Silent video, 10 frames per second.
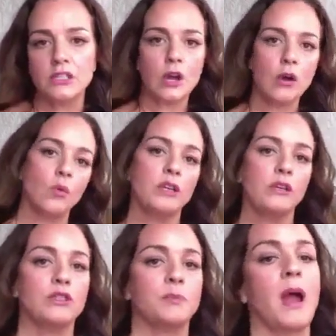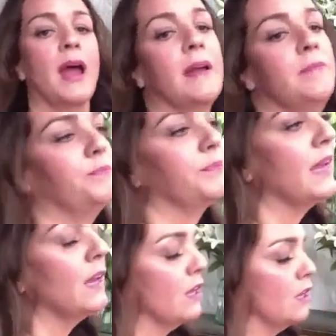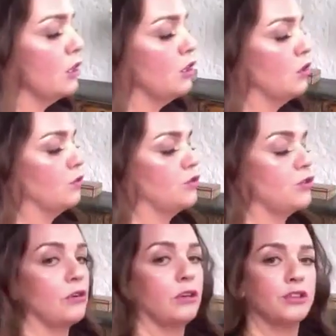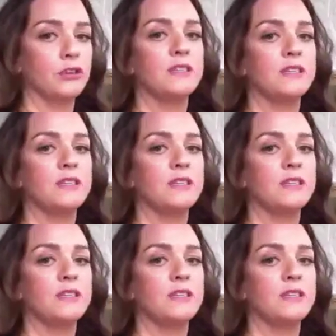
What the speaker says: So when you spray, you turn